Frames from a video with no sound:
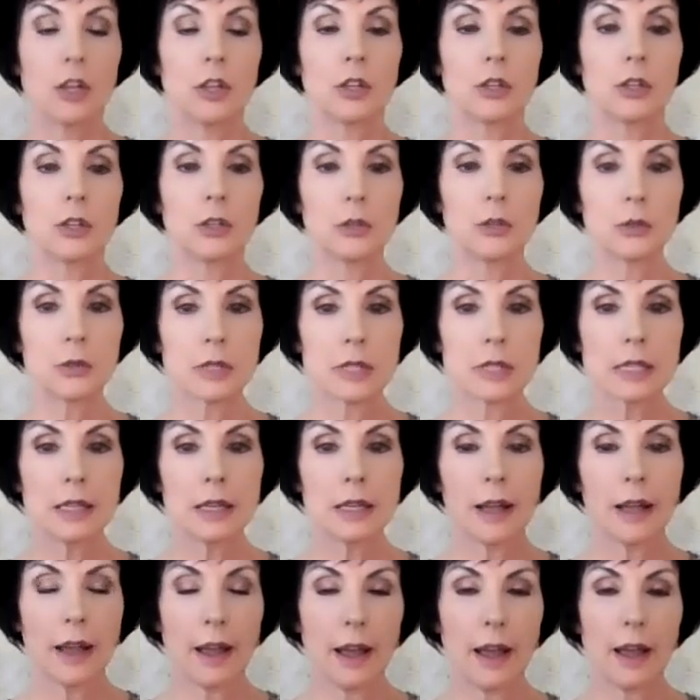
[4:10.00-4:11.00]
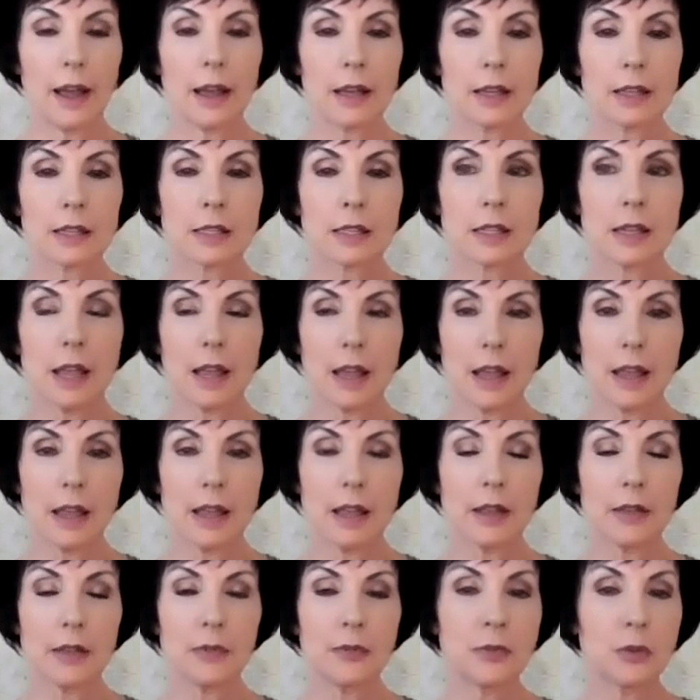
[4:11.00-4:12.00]
Use it as
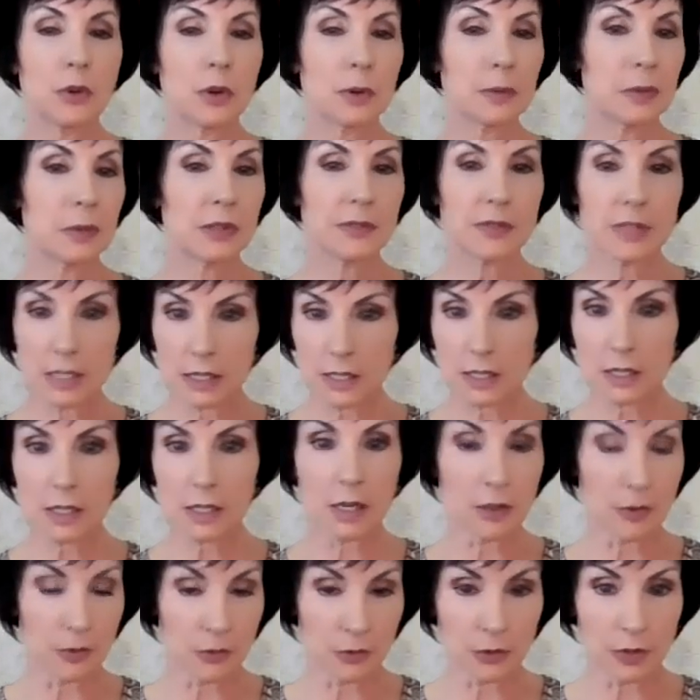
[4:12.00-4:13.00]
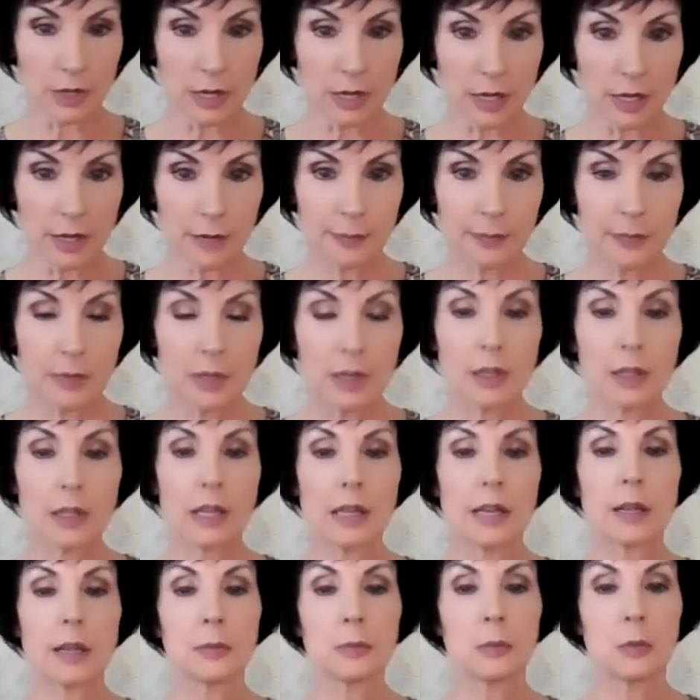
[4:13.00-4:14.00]
a form of discovery,
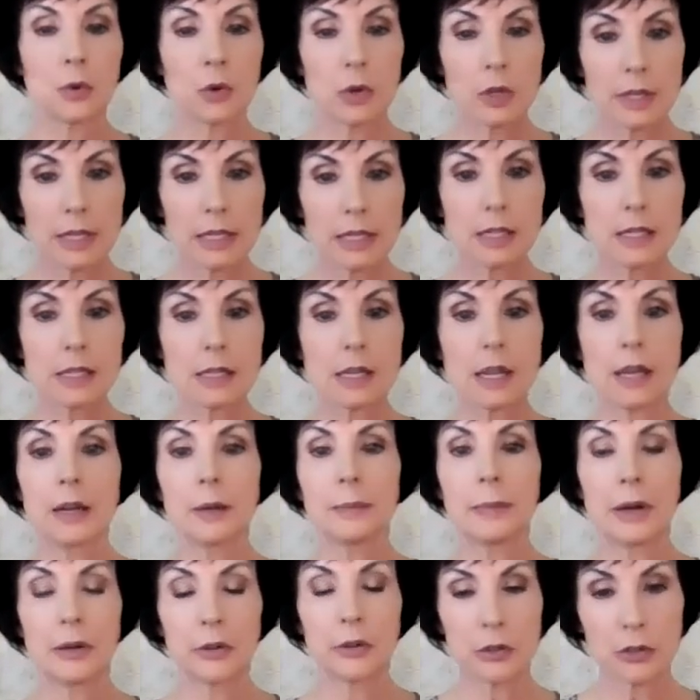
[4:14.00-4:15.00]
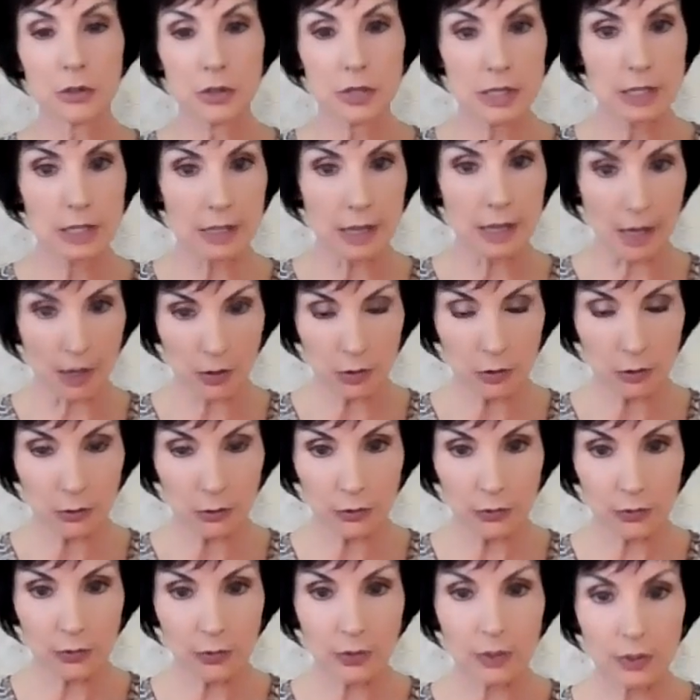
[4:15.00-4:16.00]
getting more insight about
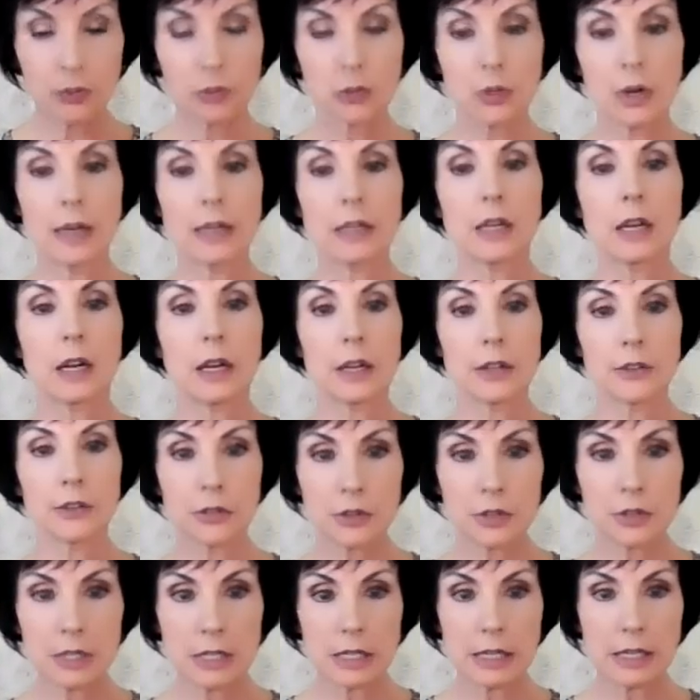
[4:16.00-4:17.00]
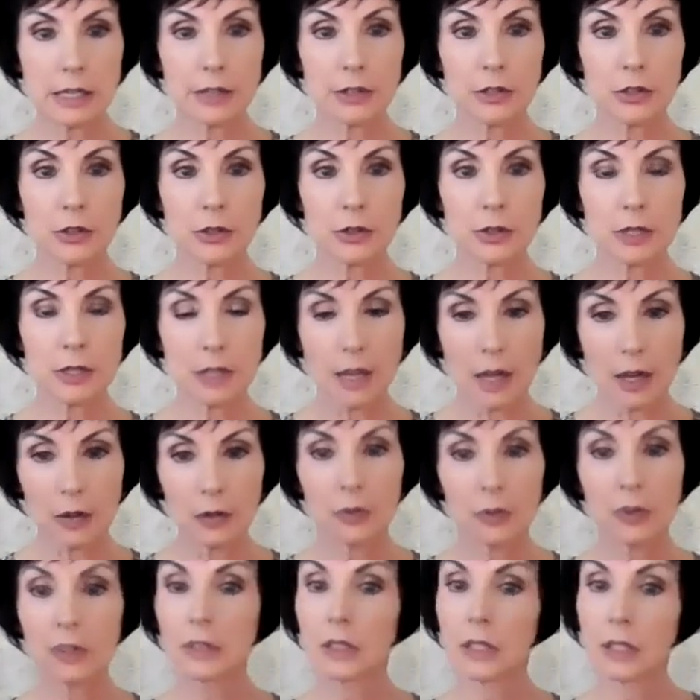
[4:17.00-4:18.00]
yourself, trying to understand
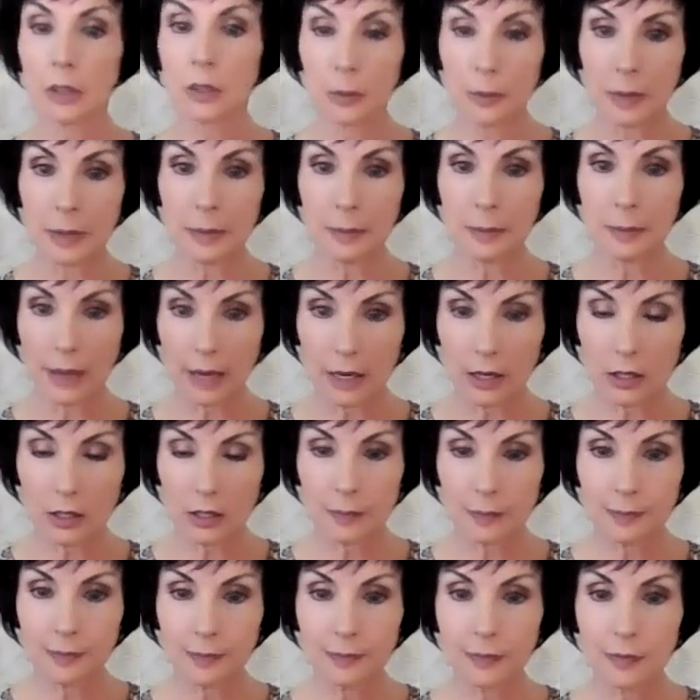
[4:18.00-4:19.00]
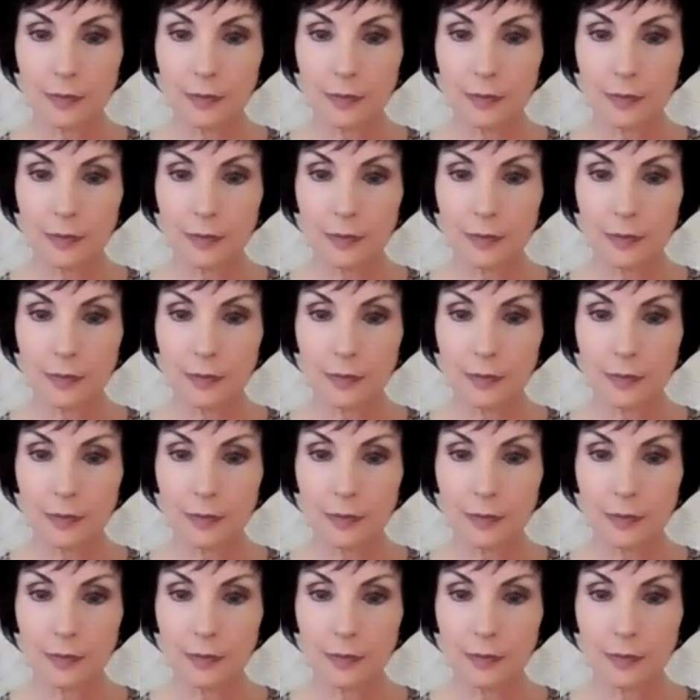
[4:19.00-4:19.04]
yourself a little bit better.